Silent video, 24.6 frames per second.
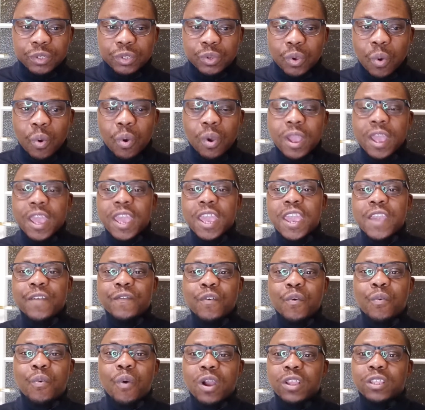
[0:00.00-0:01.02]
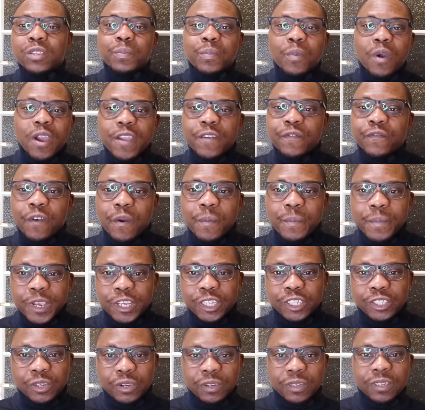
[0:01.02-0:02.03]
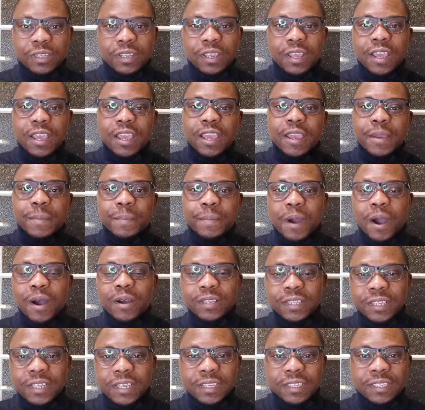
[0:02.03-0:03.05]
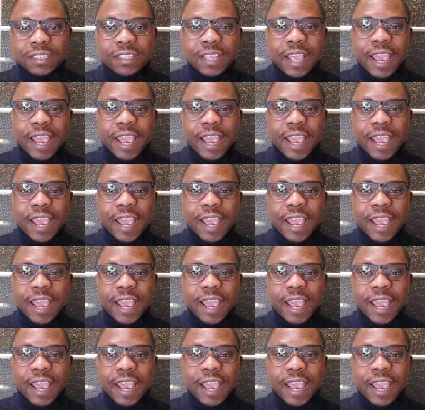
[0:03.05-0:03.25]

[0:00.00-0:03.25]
So if you want more information about this,